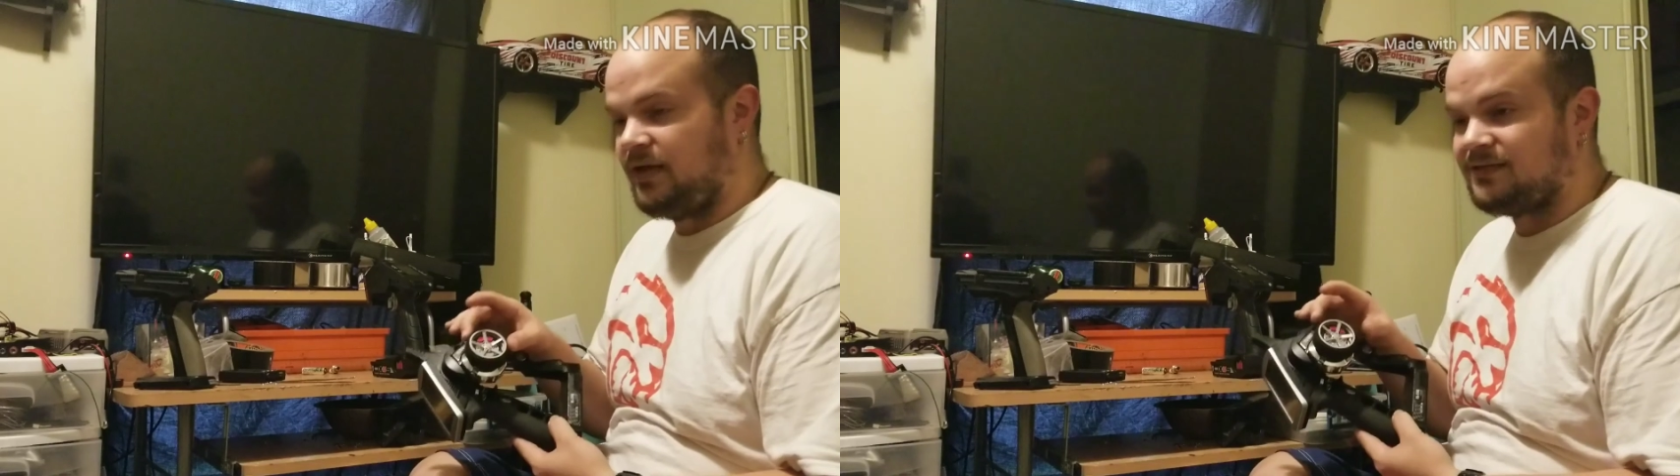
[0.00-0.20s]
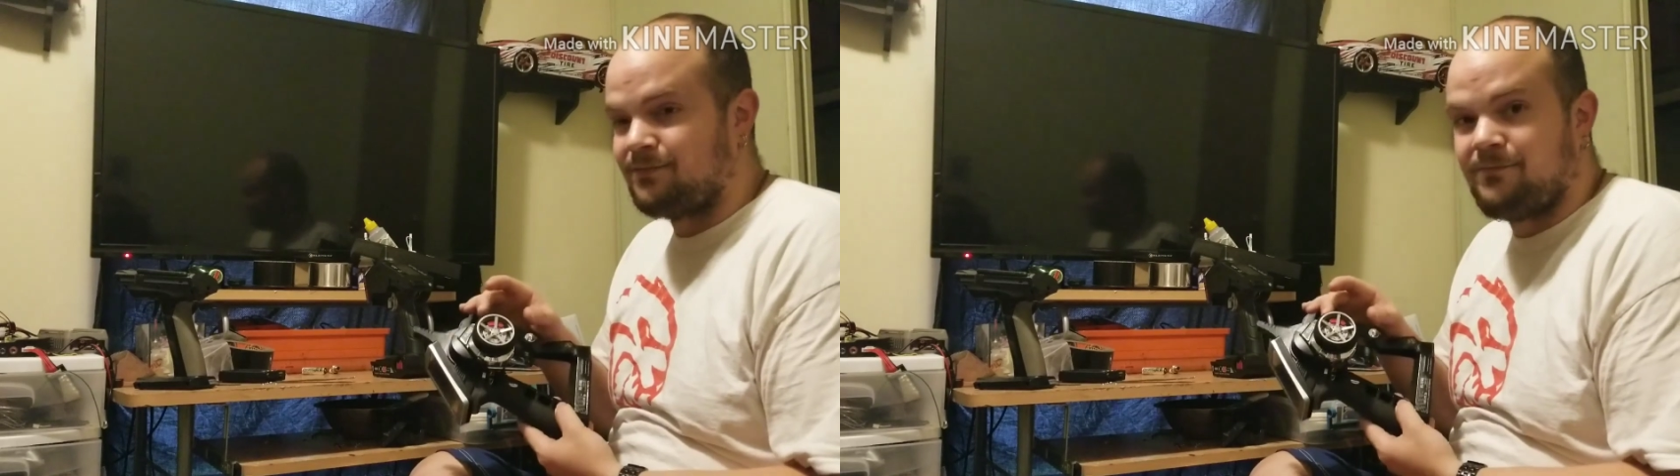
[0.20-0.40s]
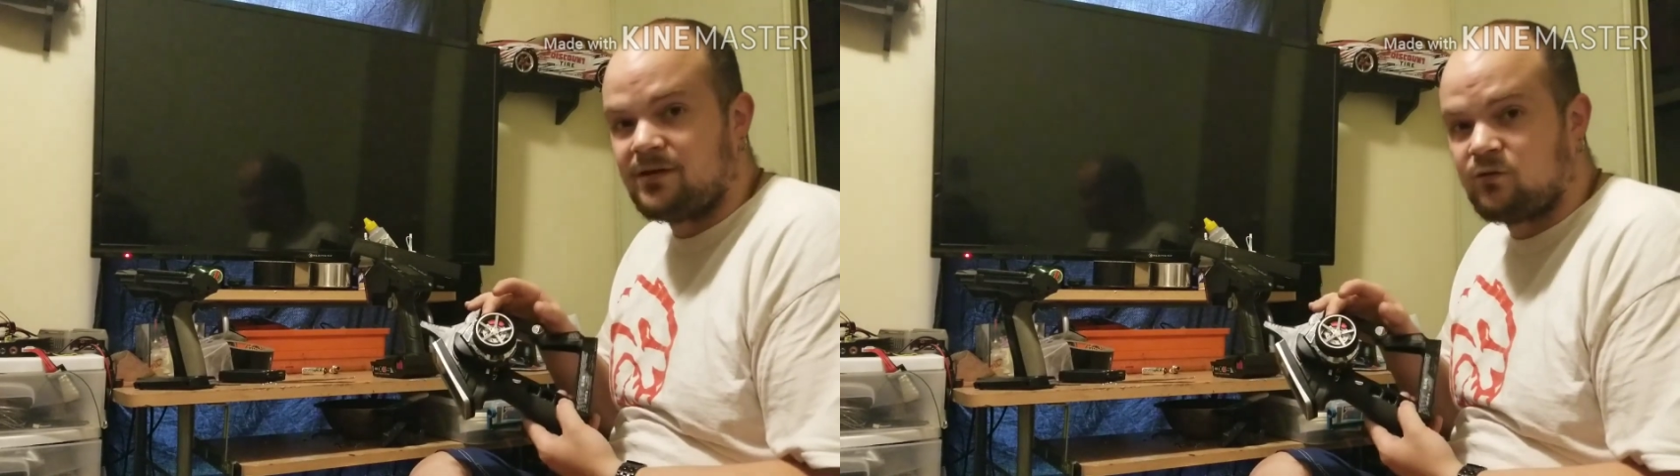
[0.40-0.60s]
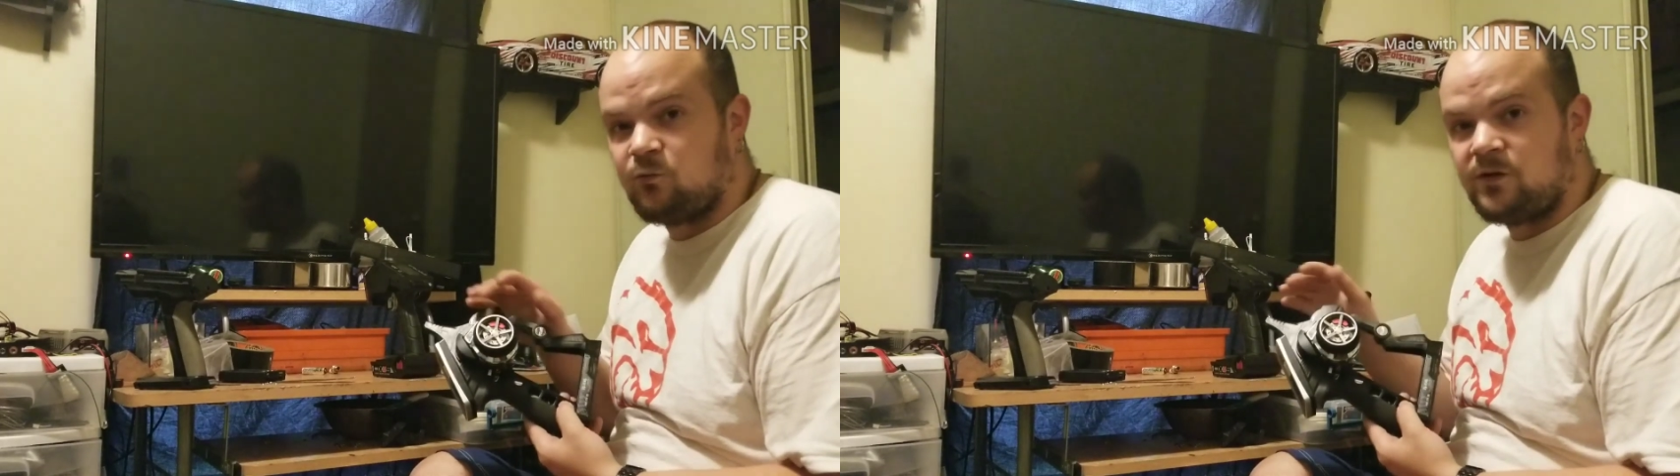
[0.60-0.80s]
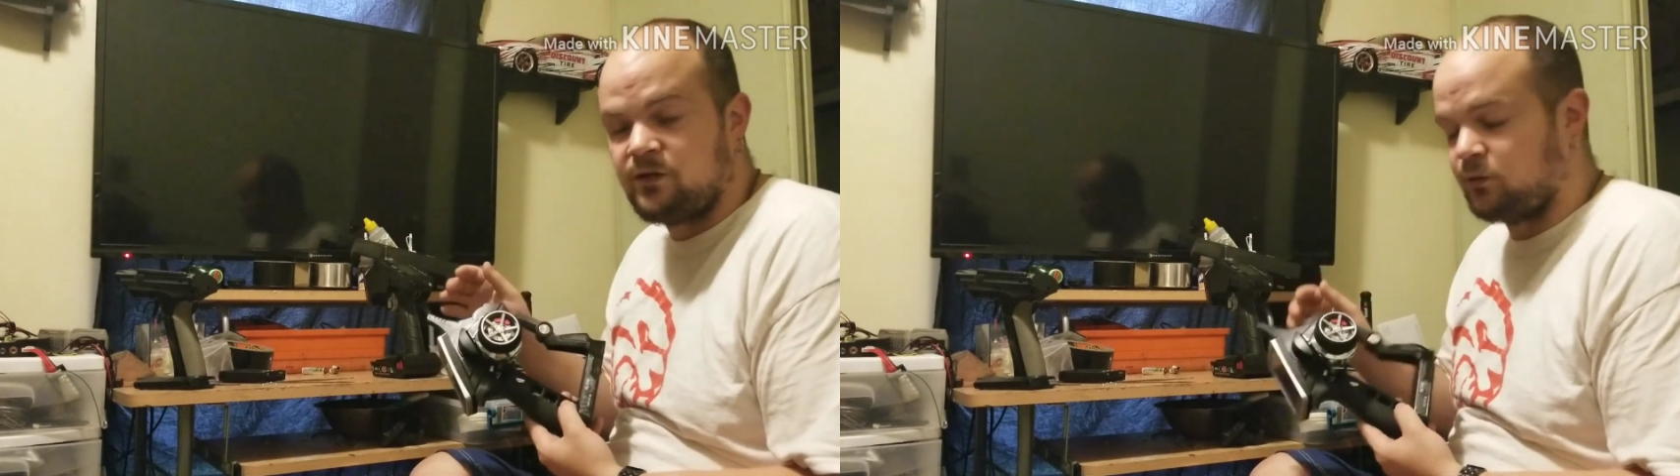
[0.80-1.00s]
a metal
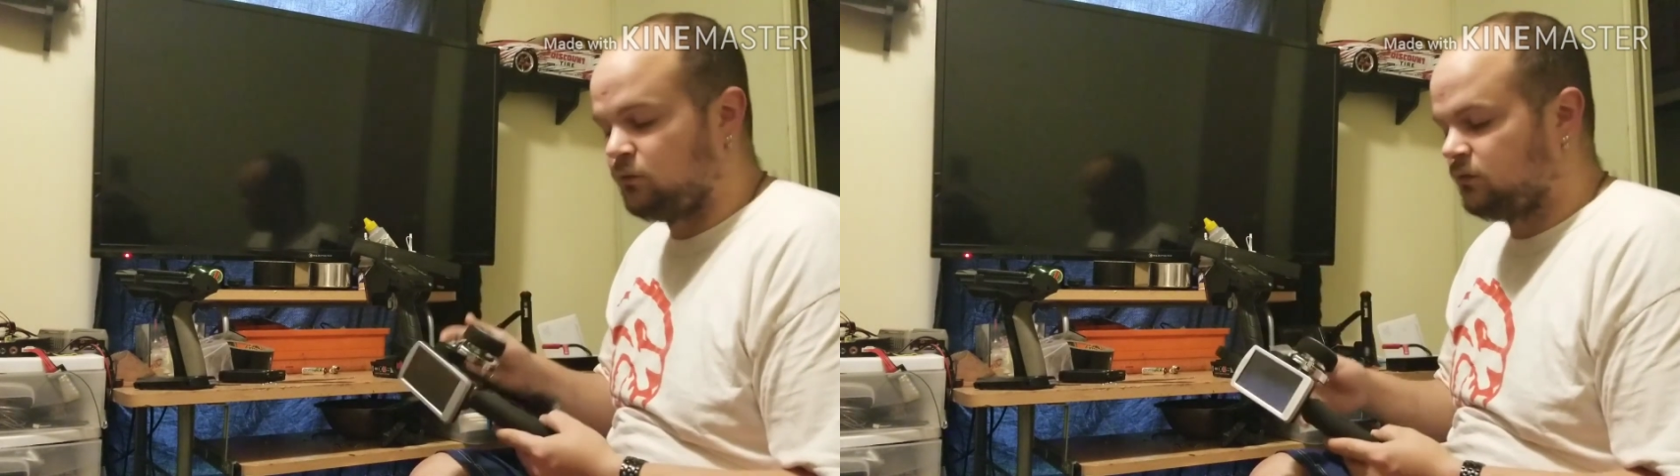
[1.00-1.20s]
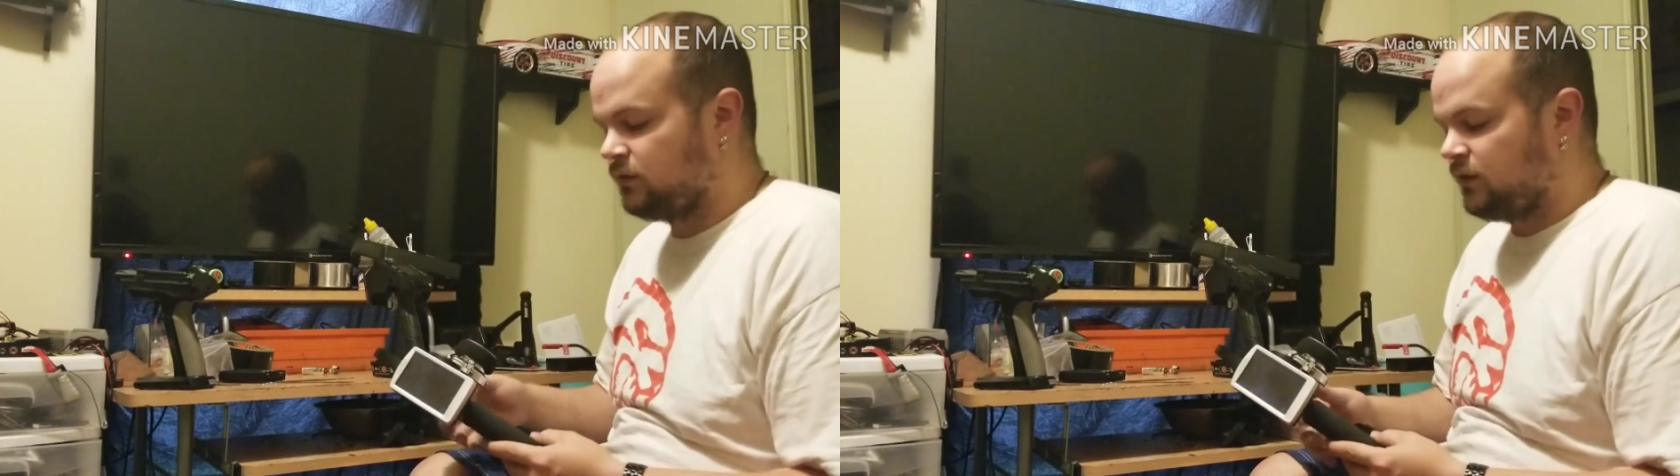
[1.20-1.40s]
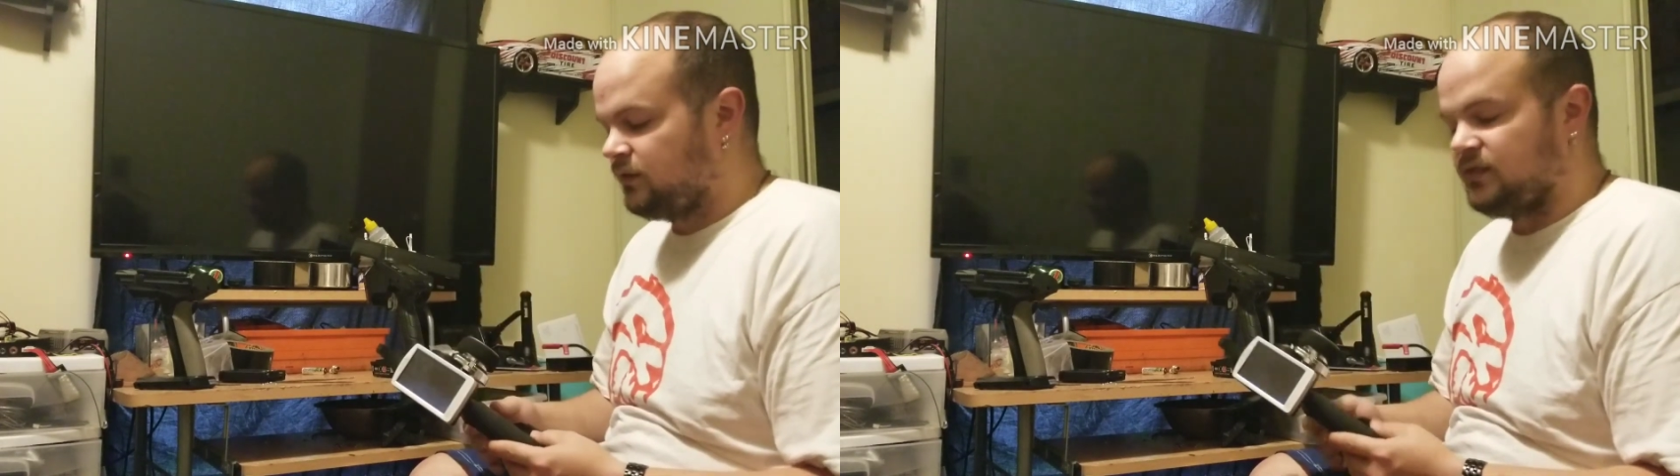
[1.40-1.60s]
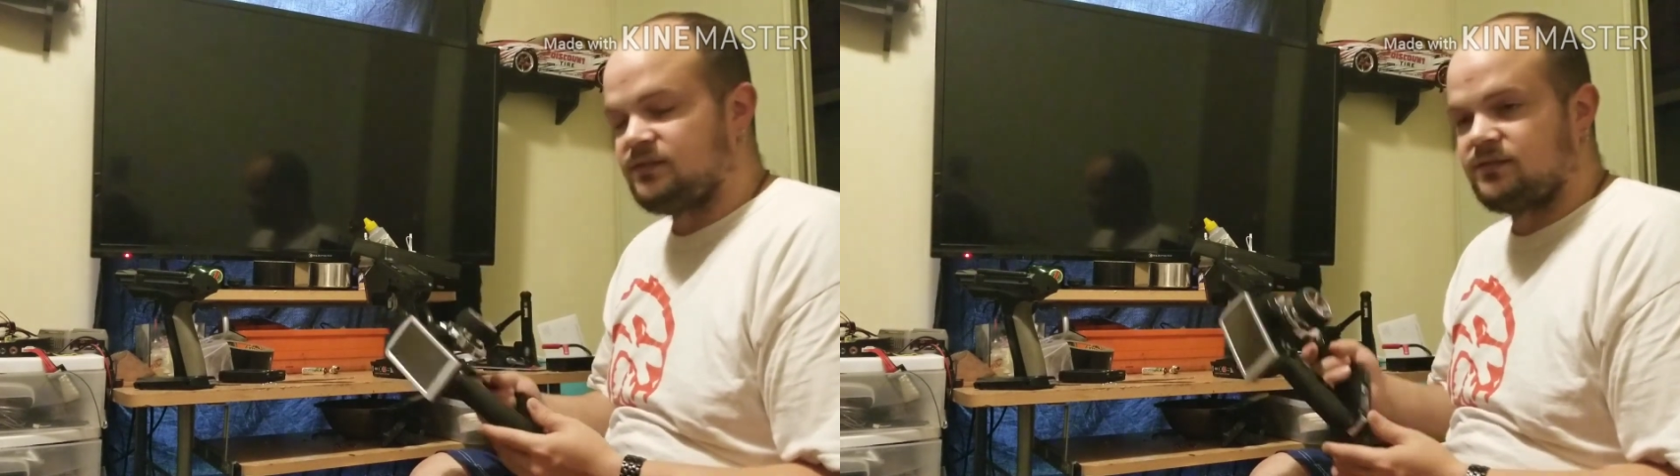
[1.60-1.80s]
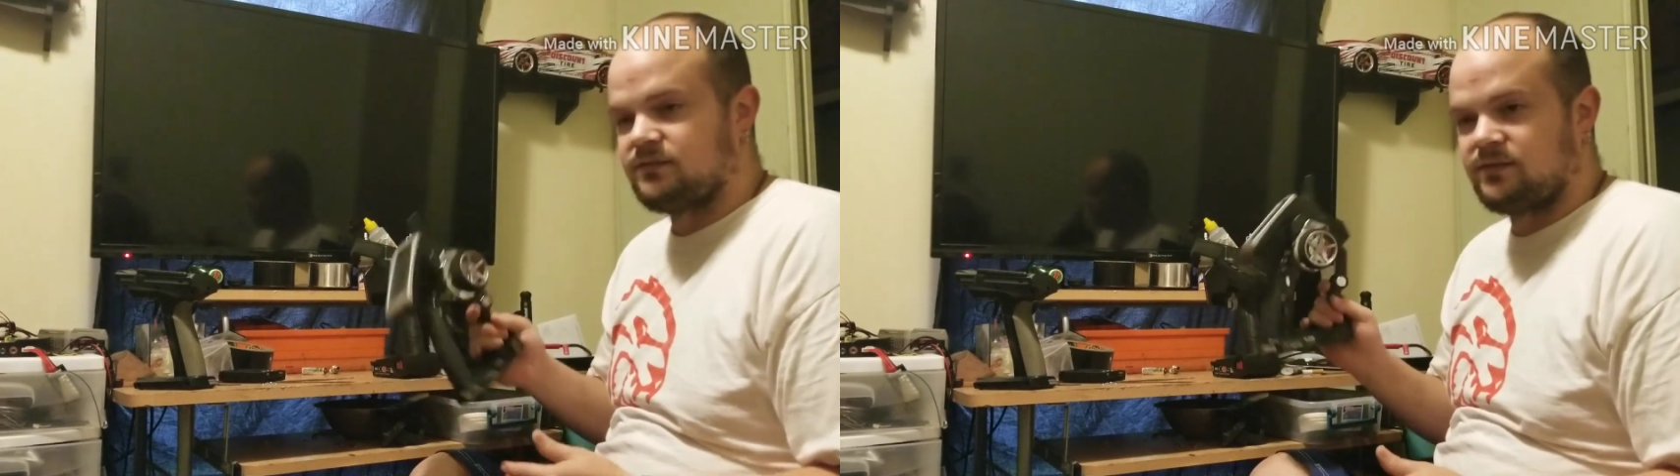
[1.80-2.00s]
wheel.
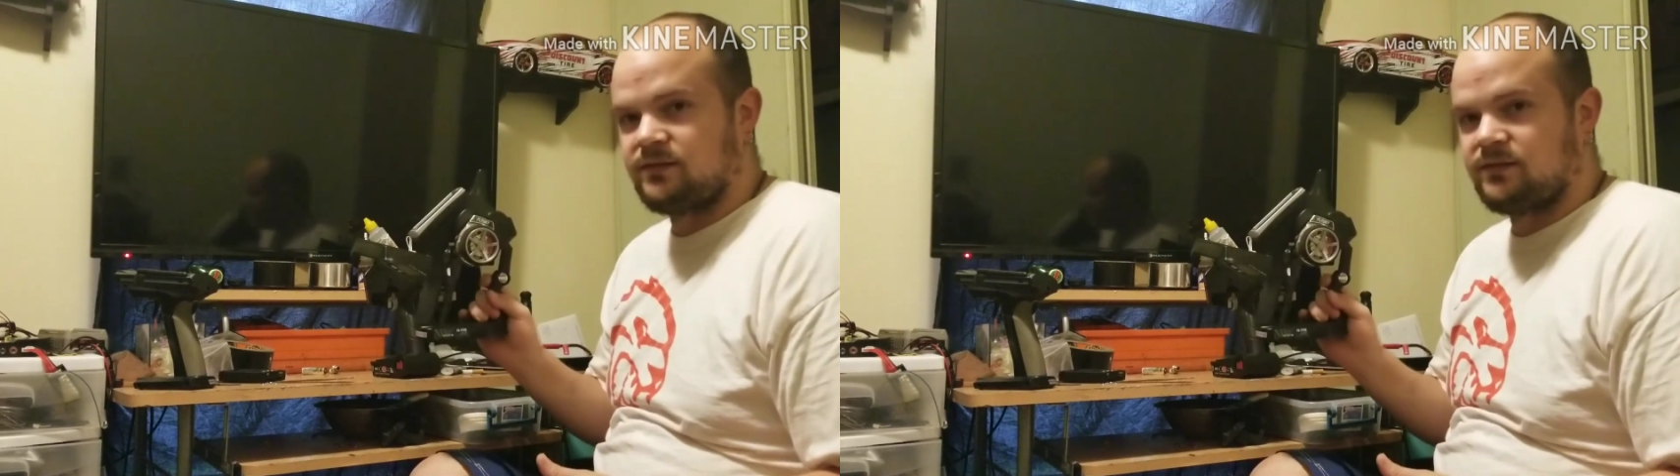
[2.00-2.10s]
This